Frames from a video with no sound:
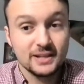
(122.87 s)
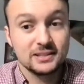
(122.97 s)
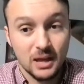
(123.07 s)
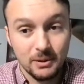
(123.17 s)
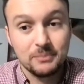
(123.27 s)

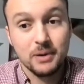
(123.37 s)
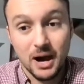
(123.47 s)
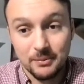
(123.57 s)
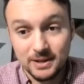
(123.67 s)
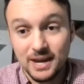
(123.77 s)
Islamic,
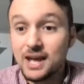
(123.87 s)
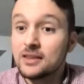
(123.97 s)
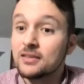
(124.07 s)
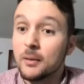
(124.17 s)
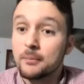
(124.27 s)
Babi,
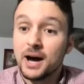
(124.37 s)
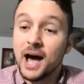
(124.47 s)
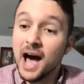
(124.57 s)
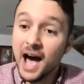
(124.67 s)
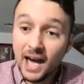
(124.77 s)
and
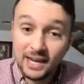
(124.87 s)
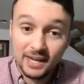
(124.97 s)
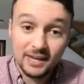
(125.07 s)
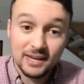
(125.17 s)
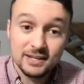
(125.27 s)

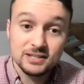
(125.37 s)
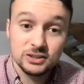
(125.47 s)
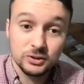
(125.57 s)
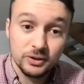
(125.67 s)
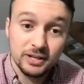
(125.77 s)
Baha'i
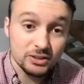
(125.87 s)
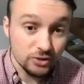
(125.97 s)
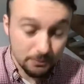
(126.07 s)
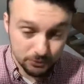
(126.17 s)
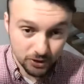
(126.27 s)
history and
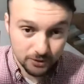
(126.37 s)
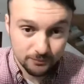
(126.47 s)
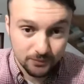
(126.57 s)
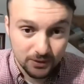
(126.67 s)
scripture.